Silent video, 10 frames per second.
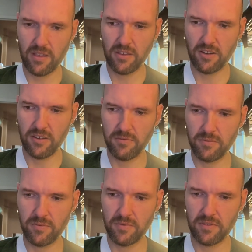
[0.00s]
know,
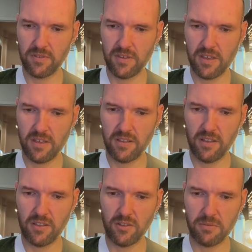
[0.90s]

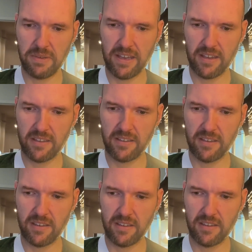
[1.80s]
I'll look back
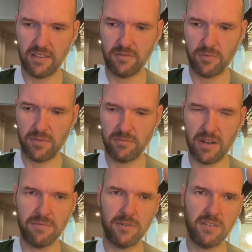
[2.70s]
with
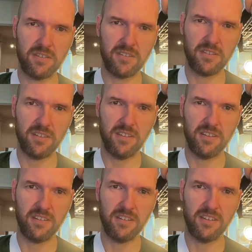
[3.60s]
reverence
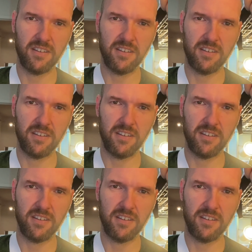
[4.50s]
and